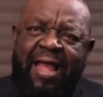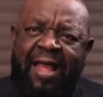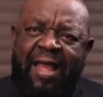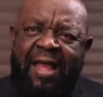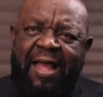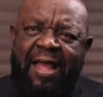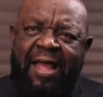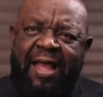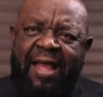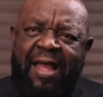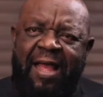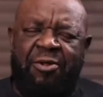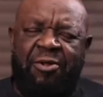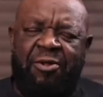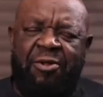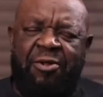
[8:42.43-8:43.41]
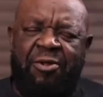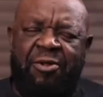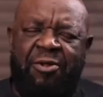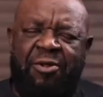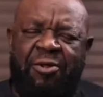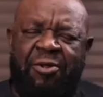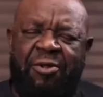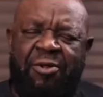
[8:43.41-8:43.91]
how, you know,
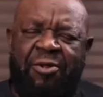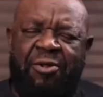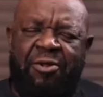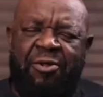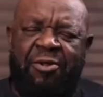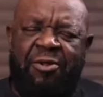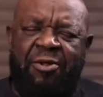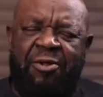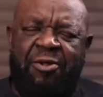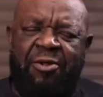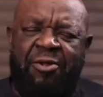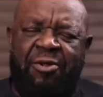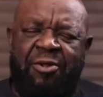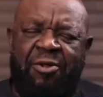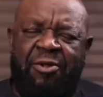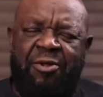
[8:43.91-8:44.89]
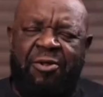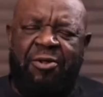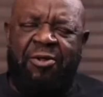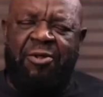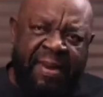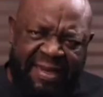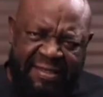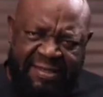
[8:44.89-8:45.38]
that they were
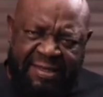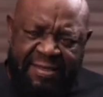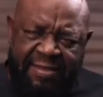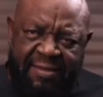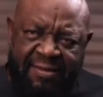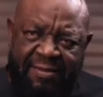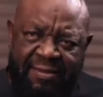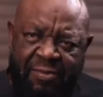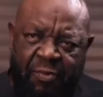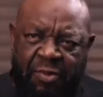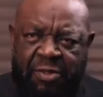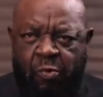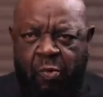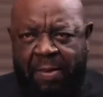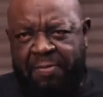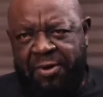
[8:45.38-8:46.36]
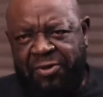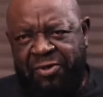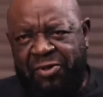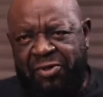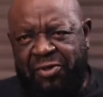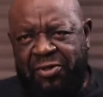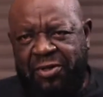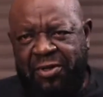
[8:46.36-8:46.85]
brazen with
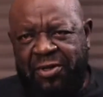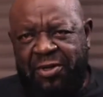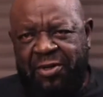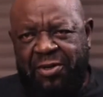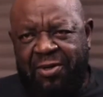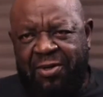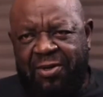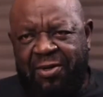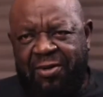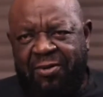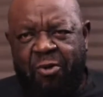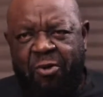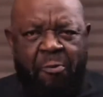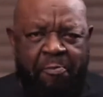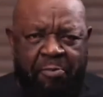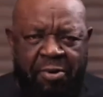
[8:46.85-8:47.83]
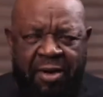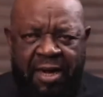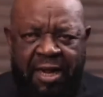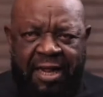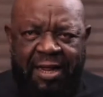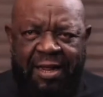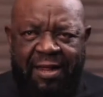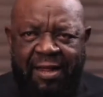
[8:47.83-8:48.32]
weapons
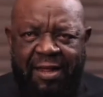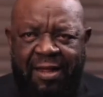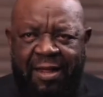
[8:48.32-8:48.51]
openly.